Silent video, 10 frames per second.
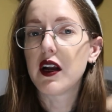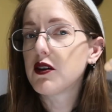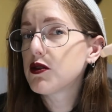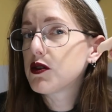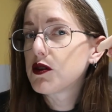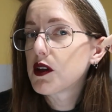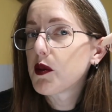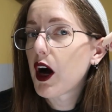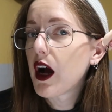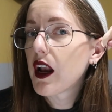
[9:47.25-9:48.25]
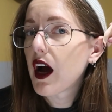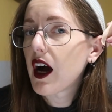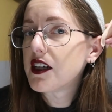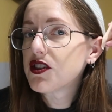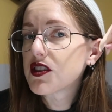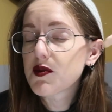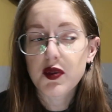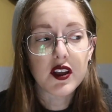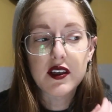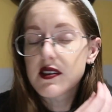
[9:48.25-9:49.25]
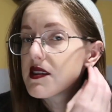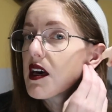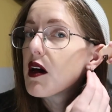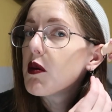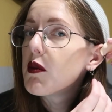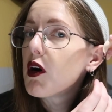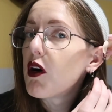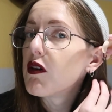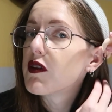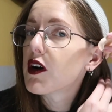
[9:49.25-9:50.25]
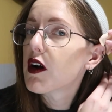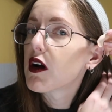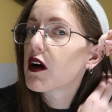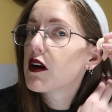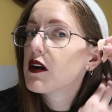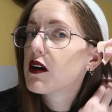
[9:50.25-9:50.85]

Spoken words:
I don't glue them on, I just place them over